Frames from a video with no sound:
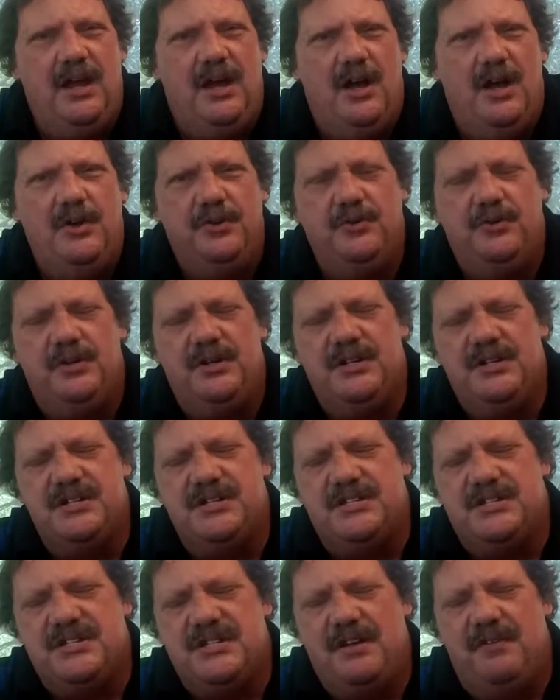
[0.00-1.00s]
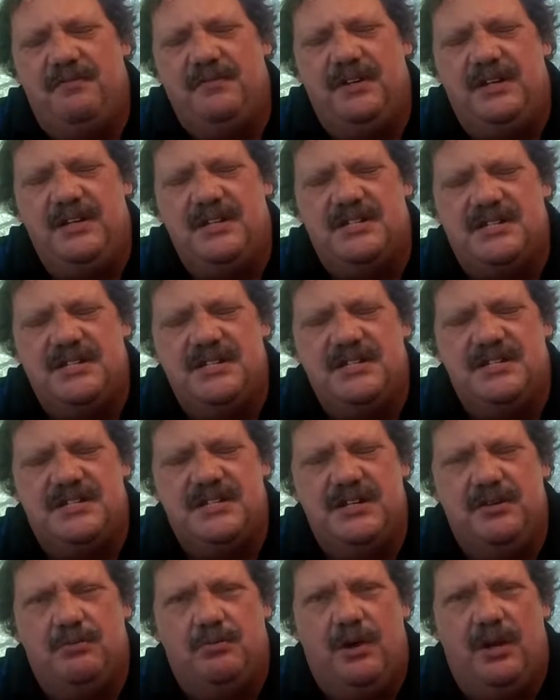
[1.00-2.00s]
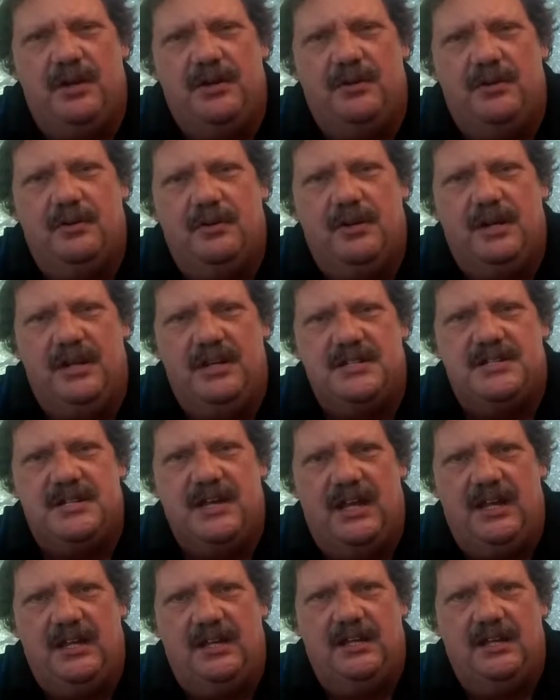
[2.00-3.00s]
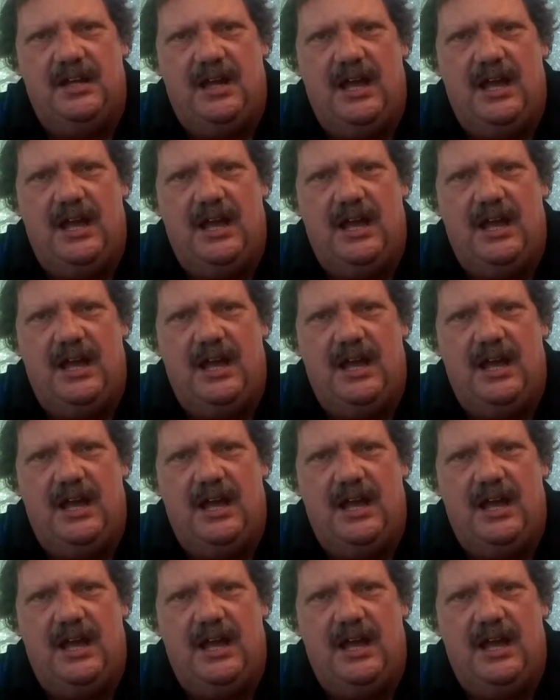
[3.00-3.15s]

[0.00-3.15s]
170cc runner intake.